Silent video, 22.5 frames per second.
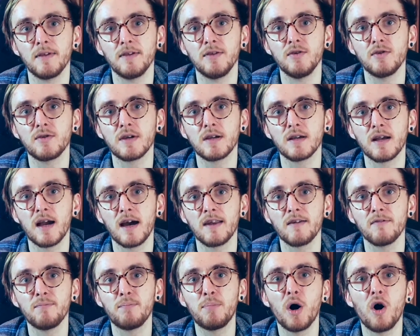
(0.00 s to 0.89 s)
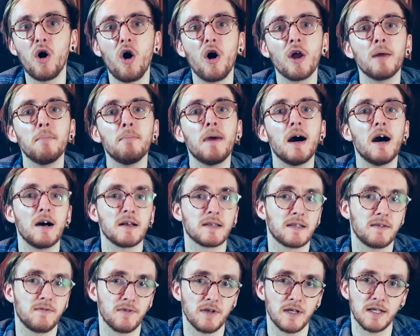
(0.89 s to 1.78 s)
You can kind of put on a
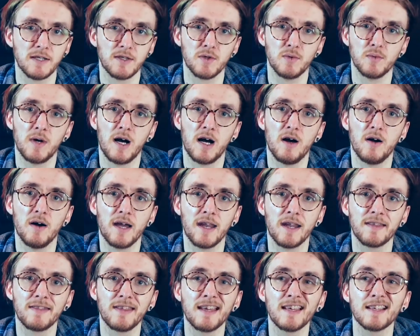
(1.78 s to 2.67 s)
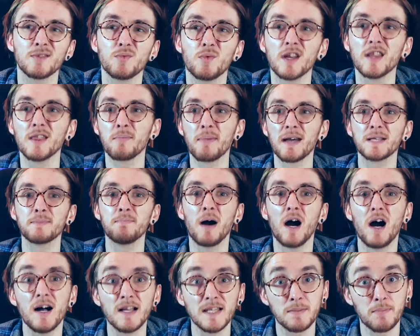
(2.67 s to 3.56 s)
mask for a little while, and I think it's one of the best
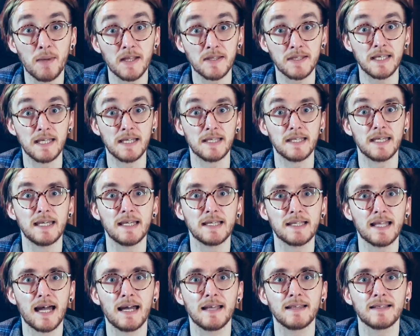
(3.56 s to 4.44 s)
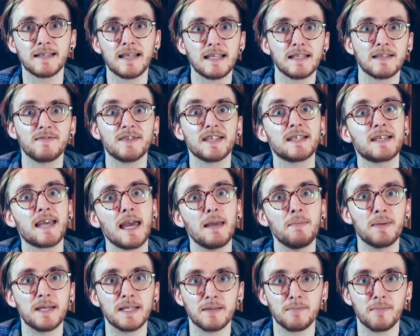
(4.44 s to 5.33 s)
parts about D&D is that sense of
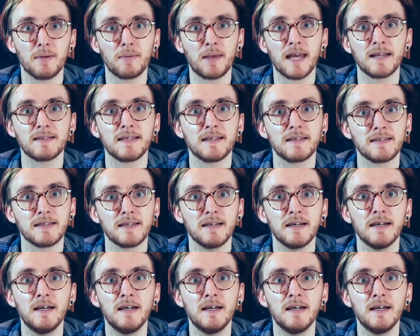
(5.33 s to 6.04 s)
escapism of getting to